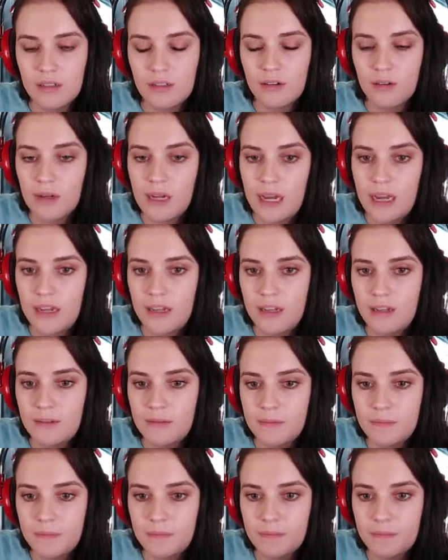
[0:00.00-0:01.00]
Okay.
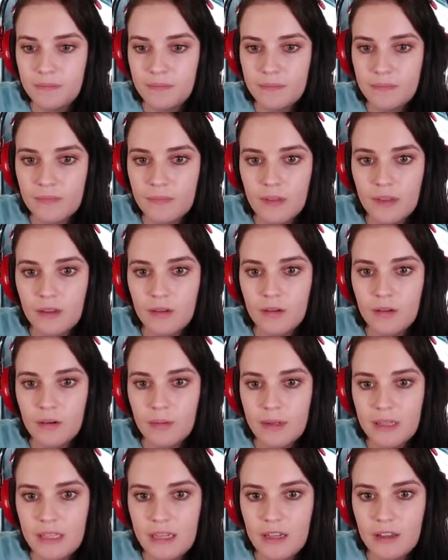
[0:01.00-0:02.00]
What
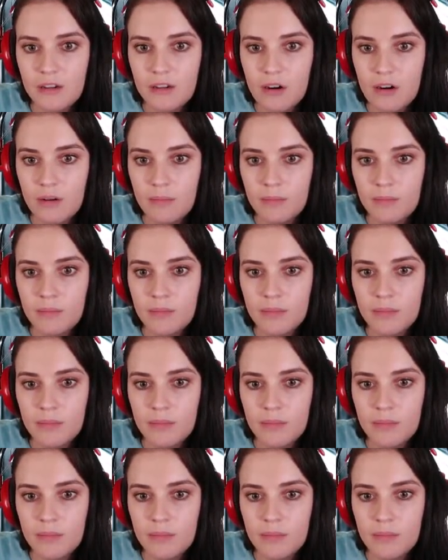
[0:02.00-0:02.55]
about the other arm?